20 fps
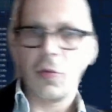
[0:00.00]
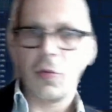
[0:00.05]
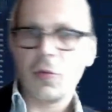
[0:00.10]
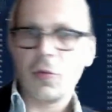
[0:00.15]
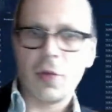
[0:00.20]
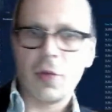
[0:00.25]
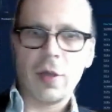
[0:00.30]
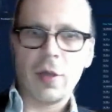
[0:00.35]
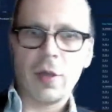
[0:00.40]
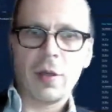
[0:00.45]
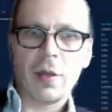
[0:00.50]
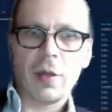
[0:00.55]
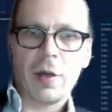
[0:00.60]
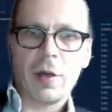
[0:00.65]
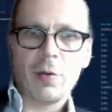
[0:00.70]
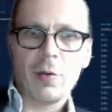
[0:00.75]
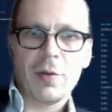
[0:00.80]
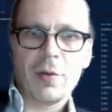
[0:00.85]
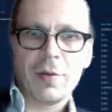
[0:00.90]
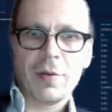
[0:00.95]
getting
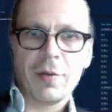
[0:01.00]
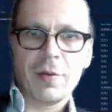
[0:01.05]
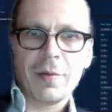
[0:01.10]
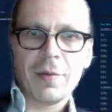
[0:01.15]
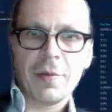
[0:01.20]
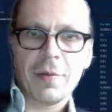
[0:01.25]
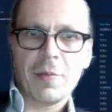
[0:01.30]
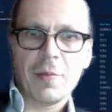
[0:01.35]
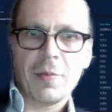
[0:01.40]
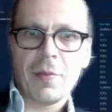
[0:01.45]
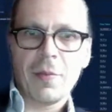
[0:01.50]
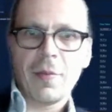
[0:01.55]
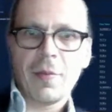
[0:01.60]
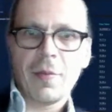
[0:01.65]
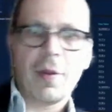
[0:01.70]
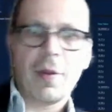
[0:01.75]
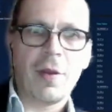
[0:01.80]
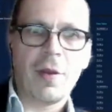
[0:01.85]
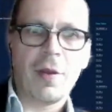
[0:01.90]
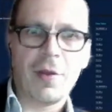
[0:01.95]
out
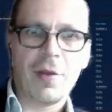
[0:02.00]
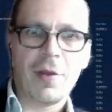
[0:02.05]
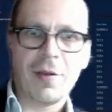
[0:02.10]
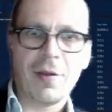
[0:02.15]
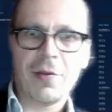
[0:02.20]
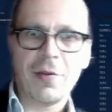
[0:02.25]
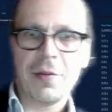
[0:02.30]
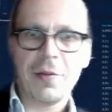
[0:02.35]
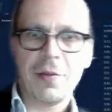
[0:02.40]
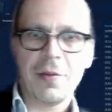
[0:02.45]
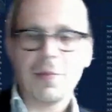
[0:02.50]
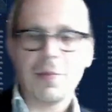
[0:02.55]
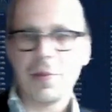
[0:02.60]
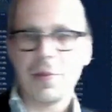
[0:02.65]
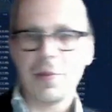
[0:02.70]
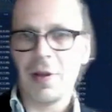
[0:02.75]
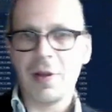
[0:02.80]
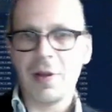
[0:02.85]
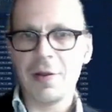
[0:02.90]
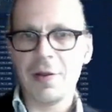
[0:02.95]
in another
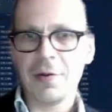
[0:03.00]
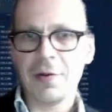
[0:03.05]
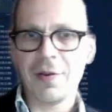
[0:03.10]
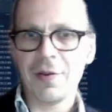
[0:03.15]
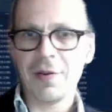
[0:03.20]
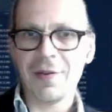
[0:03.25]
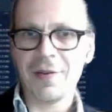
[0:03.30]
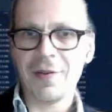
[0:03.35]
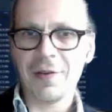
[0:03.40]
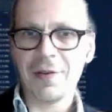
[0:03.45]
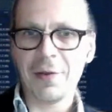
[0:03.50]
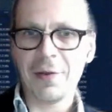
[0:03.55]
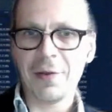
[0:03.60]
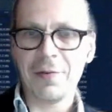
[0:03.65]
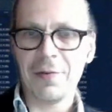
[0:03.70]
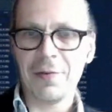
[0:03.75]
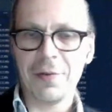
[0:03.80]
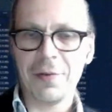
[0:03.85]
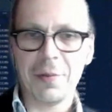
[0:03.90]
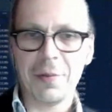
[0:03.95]
side of
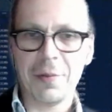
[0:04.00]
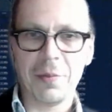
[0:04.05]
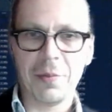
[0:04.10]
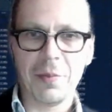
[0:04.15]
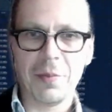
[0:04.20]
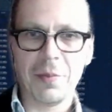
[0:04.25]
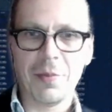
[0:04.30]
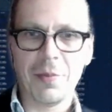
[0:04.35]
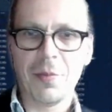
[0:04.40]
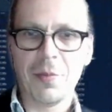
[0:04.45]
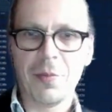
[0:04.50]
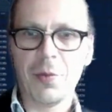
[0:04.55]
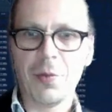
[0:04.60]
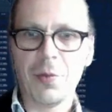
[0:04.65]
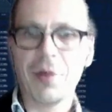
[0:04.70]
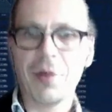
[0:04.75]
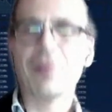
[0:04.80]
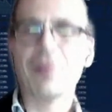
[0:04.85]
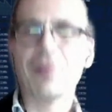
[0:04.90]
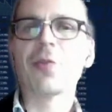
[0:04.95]
them,
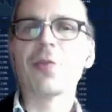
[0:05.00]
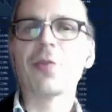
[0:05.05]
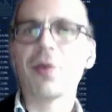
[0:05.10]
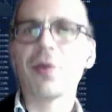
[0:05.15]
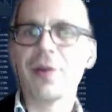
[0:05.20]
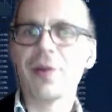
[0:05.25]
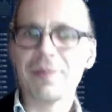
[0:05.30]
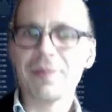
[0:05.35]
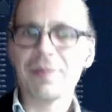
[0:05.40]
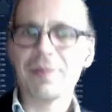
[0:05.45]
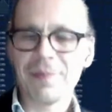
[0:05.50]
well, stronger.